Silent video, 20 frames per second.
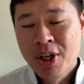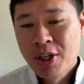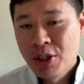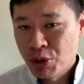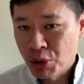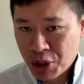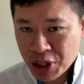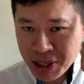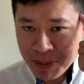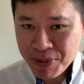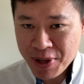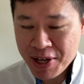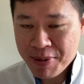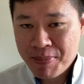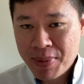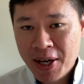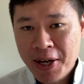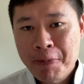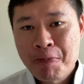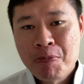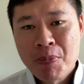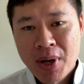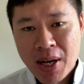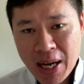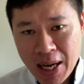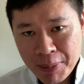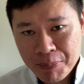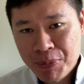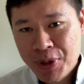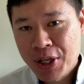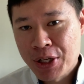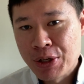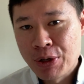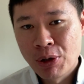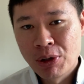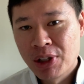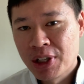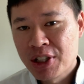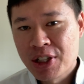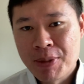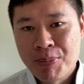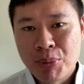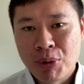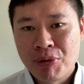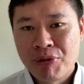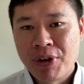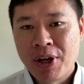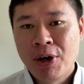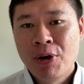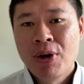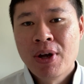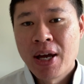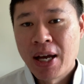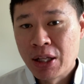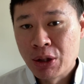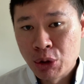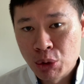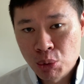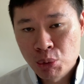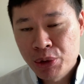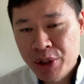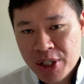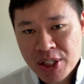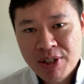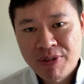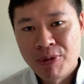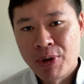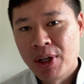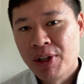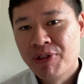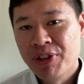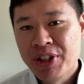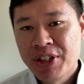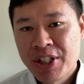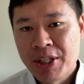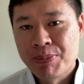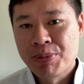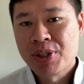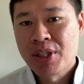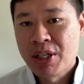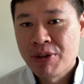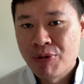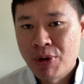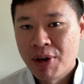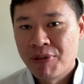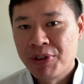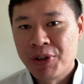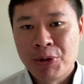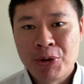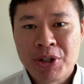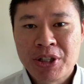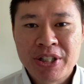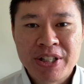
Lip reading: So keep that in mind, update your LinkedIn profile and do these relevant tips if you haven't already